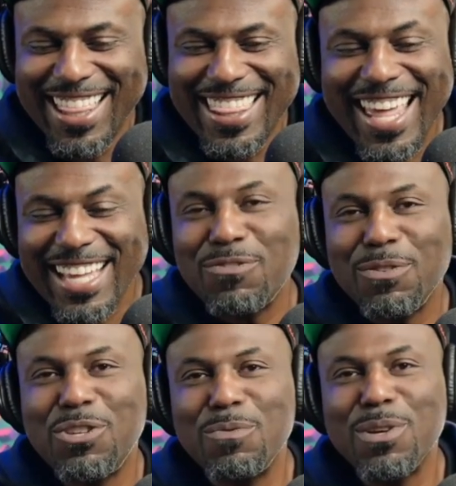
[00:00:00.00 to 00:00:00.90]
that's
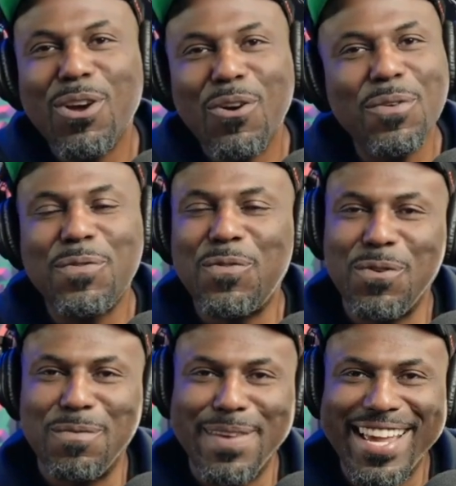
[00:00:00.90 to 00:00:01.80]
what you were going
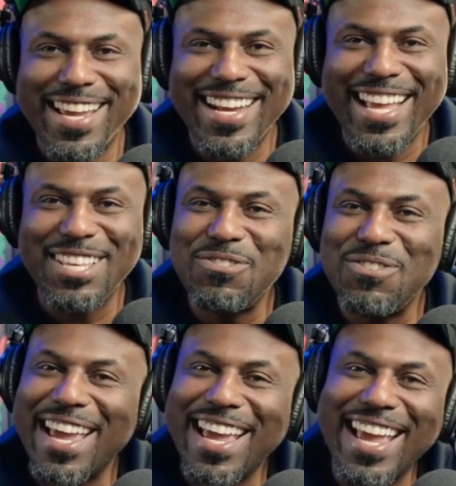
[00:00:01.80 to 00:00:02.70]
for, man. And
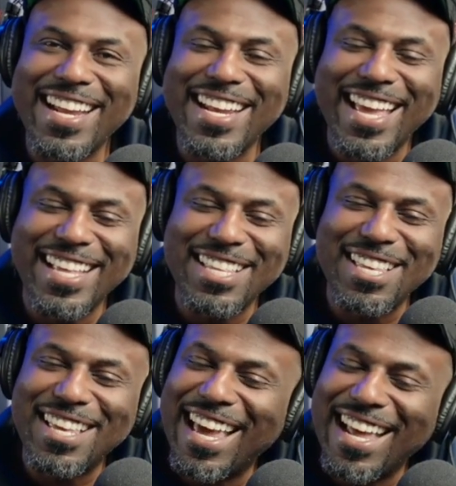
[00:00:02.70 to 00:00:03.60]
you and
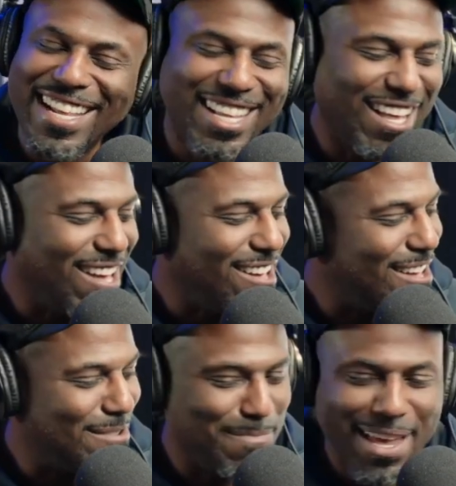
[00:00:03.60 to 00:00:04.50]
and and
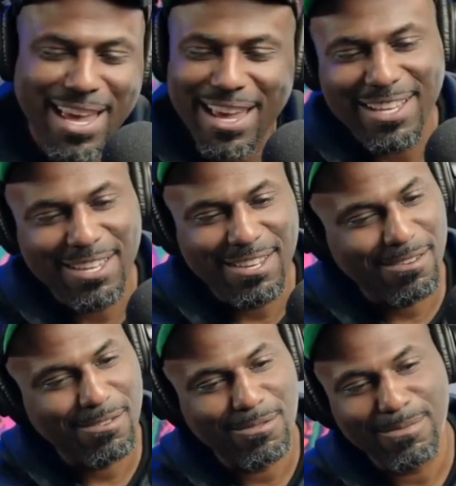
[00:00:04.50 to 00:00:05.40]
oh, man,
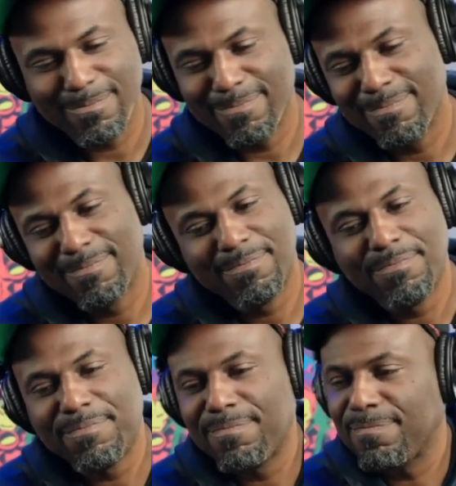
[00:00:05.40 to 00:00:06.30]
yo.
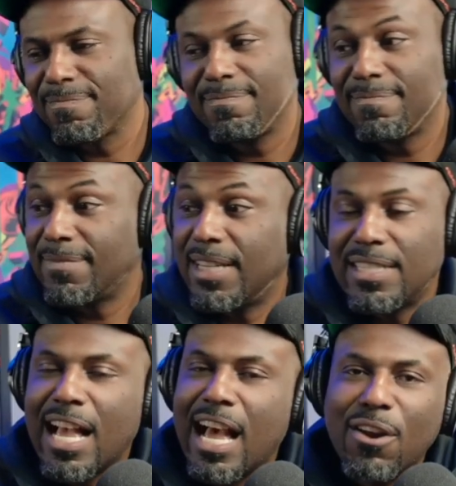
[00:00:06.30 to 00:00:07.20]

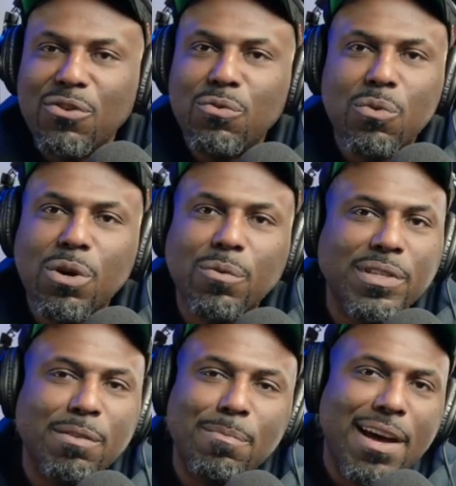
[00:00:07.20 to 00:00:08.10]
It's like how do you work
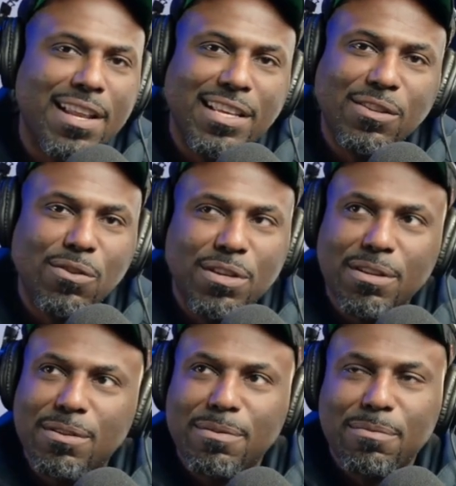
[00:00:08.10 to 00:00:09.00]
with somebody that's
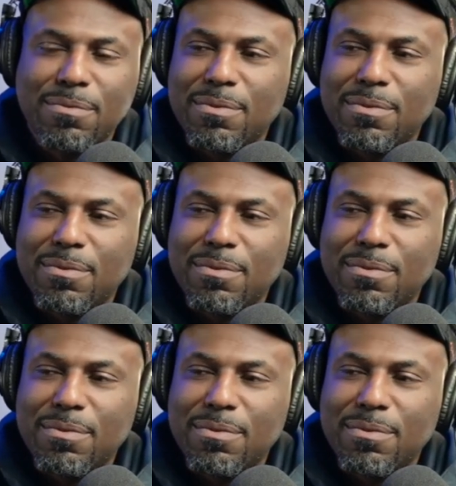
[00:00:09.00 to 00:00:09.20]
gonna